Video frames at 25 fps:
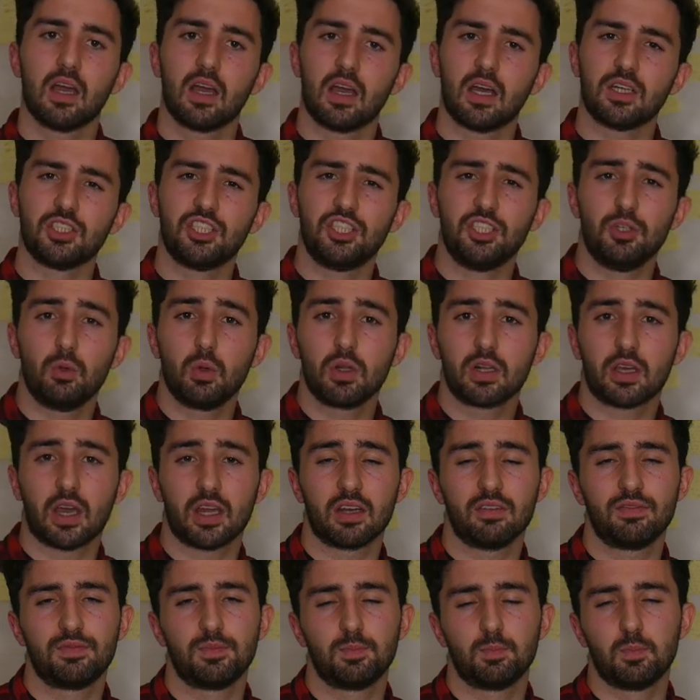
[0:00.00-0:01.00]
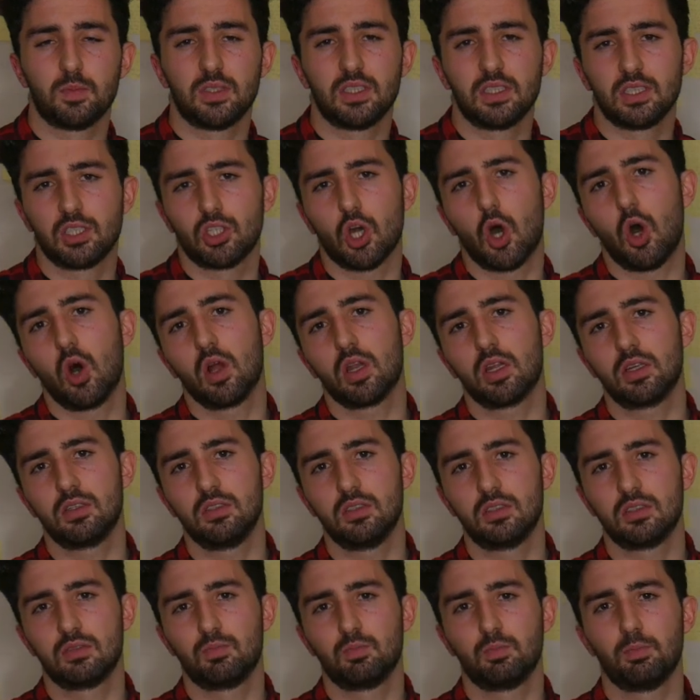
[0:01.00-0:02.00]
And you will kind of stall
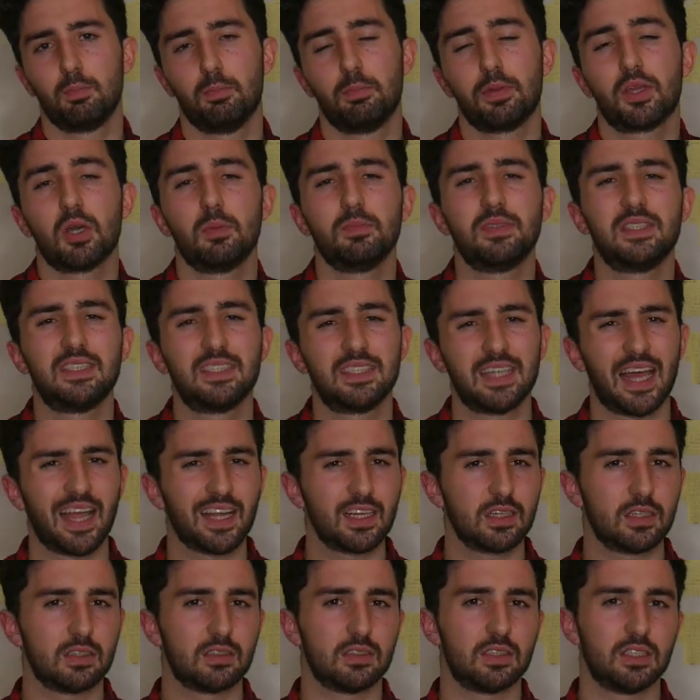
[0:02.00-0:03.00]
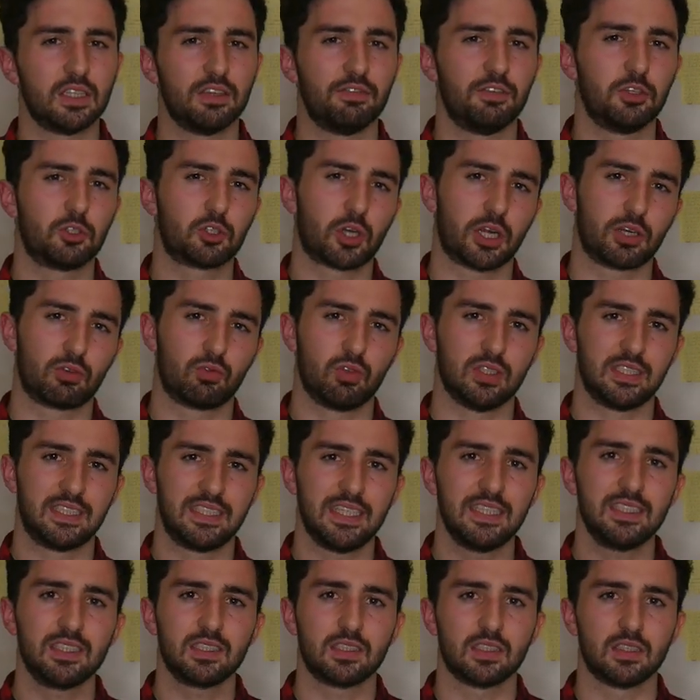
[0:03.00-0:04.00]
and become stagnant if you try to
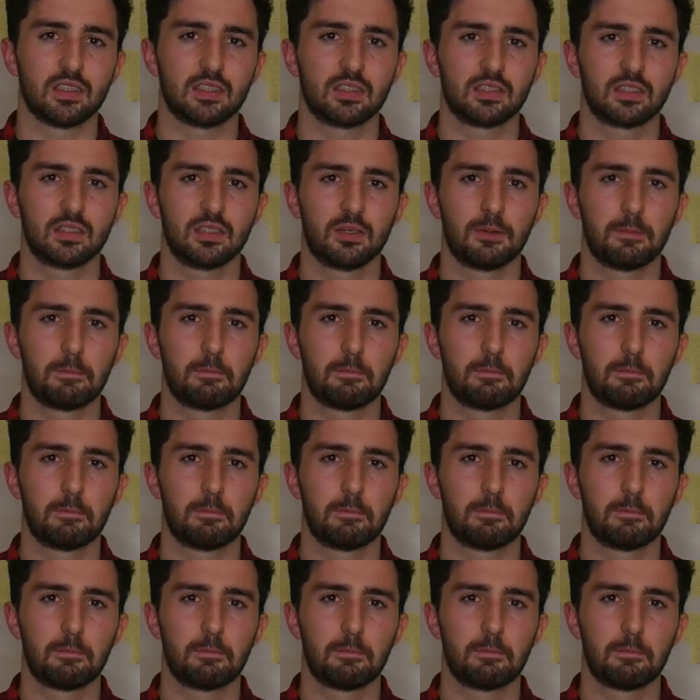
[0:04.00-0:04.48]
resist it.